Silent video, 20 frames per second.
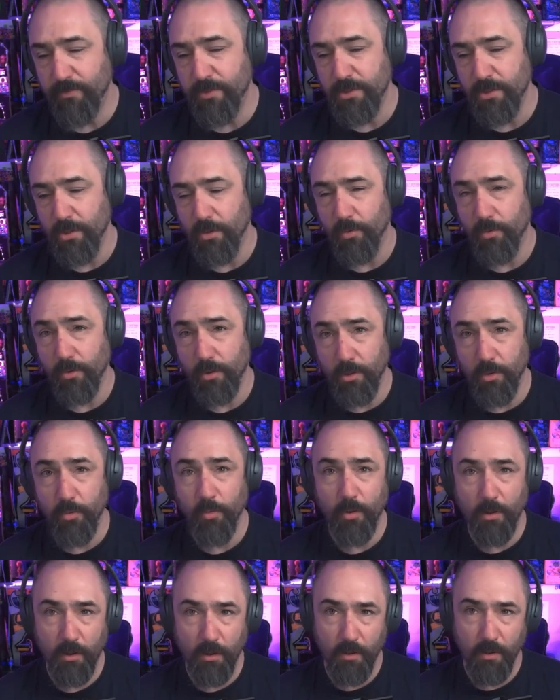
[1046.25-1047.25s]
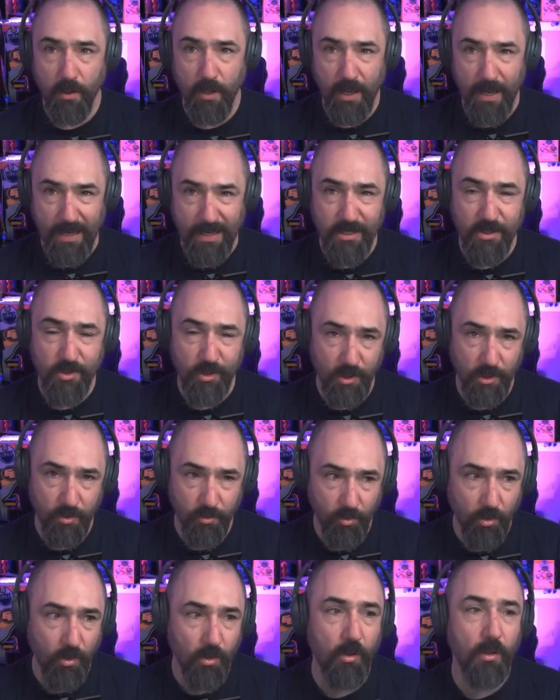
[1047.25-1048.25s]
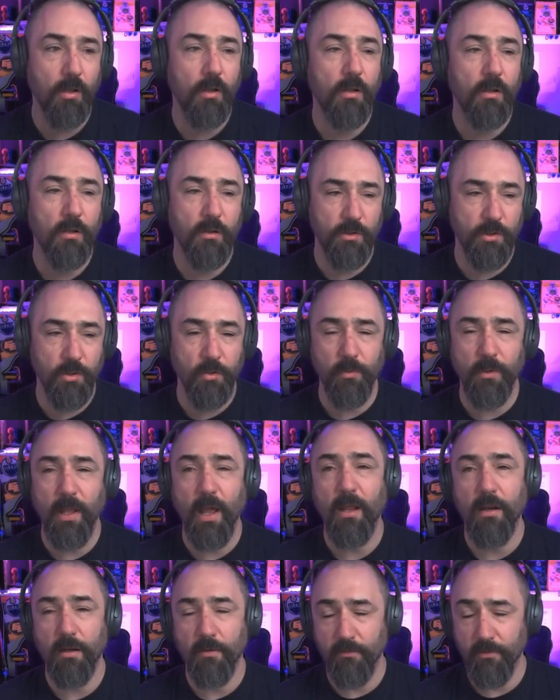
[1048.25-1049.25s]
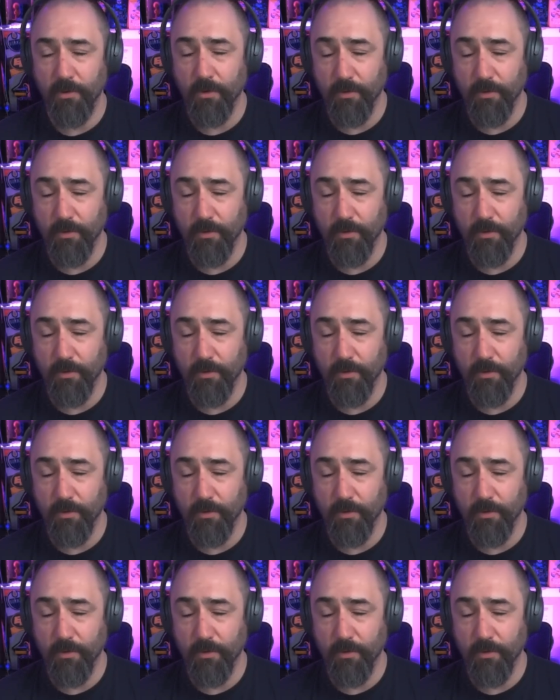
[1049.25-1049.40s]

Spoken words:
So you were integral to that. I'm very